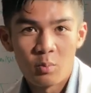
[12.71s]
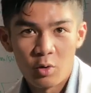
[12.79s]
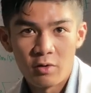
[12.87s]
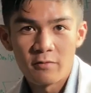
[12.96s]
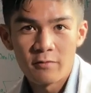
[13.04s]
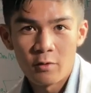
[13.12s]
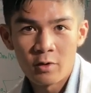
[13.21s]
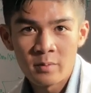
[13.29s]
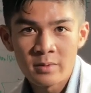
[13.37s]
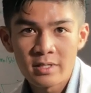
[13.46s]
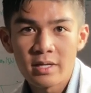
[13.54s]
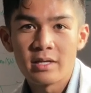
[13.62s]
are more
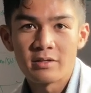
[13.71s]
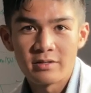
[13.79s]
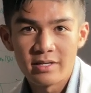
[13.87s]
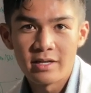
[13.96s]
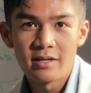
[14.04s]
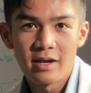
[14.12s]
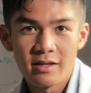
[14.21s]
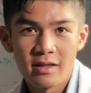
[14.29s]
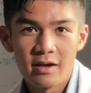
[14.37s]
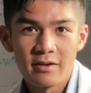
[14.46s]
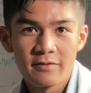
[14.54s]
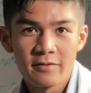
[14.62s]
informed in your
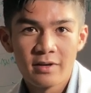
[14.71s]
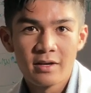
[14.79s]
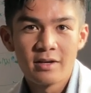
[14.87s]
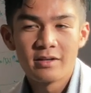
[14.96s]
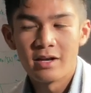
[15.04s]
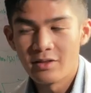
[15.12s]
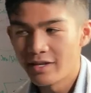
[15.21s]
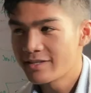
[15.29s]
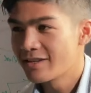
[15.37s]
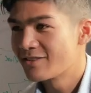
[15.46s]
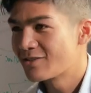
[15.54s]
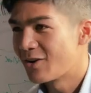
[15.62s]
day-to-day life.
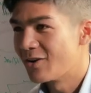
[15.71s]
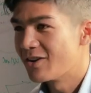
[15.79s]
Now let's get